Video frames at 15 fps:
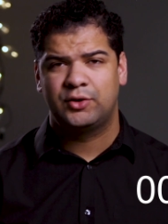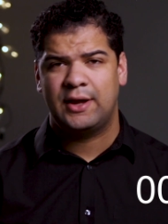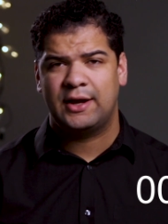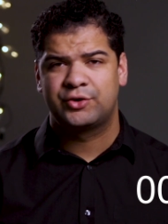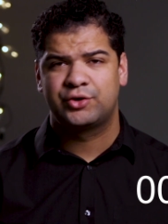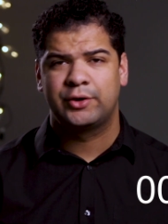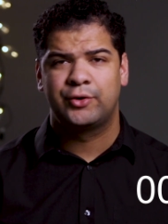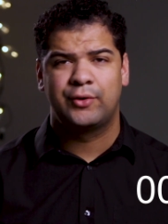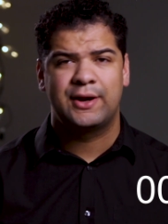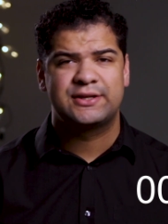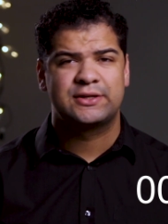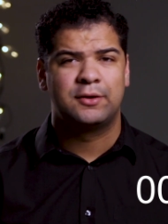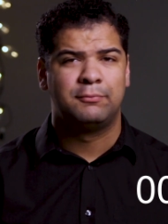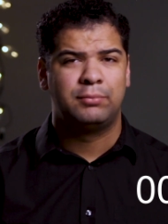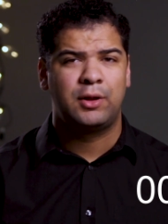actually
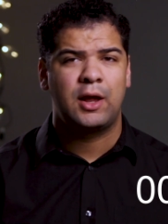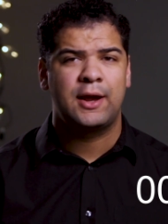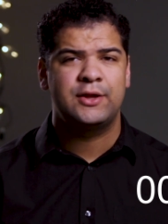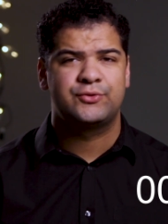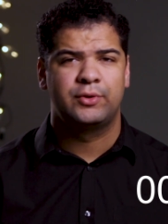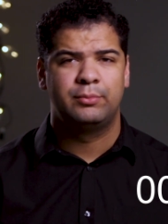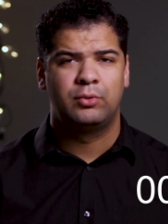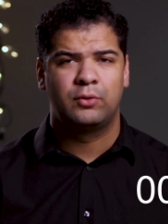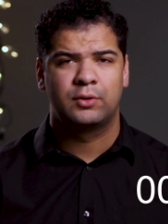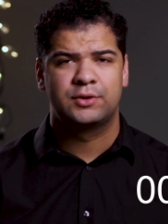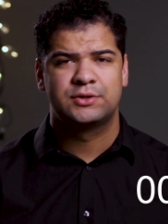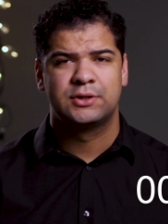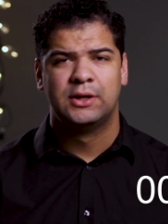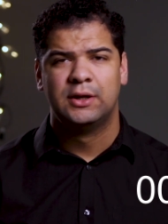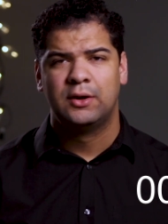creates compliance
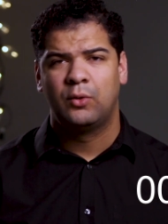reports.